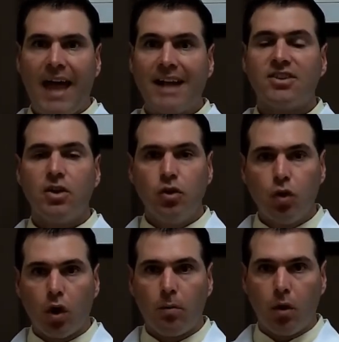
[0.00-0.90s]
That's a
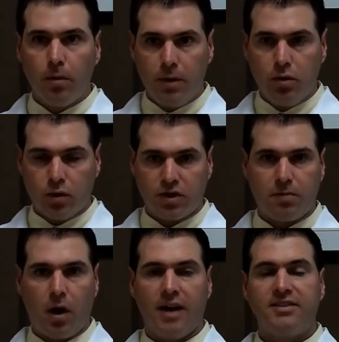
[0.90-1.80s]
normal immune
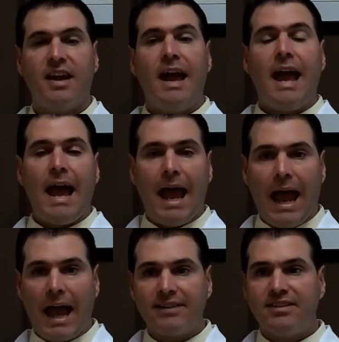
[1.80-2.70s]
response.
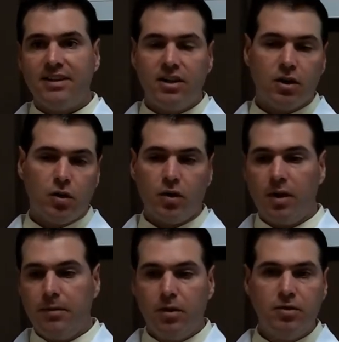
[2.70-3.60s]
As
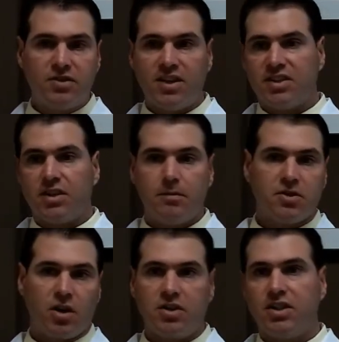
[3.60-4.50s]
your immune system
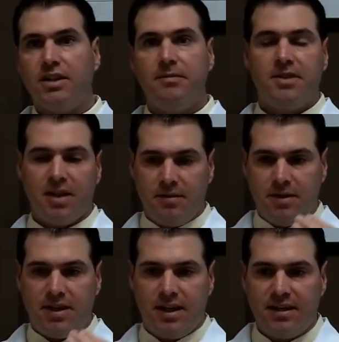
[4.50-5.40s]
starts to
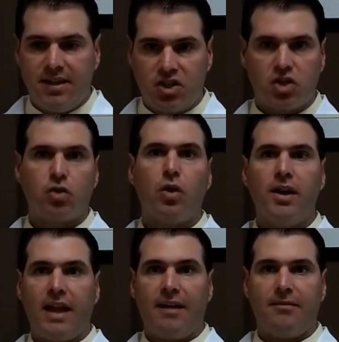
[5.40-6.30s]

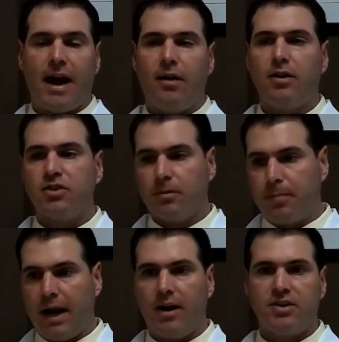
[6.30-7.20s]
destroy that virus or
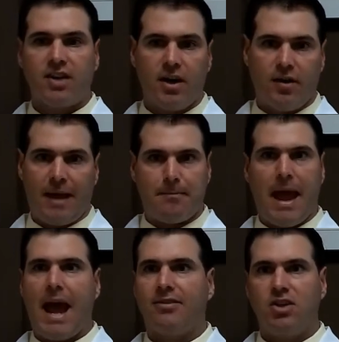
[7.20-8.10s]
parasite or that
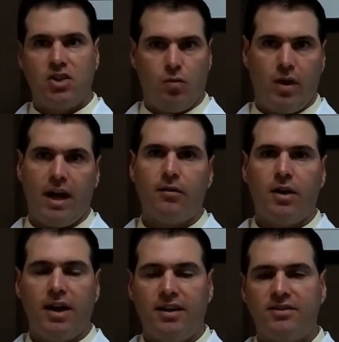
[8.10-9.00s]
pathogen,
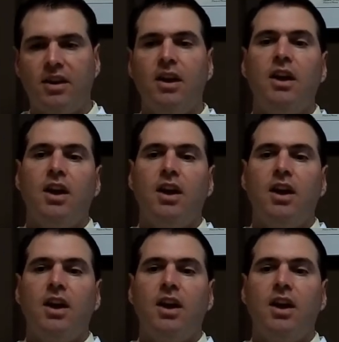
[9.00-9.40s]
whatever it is,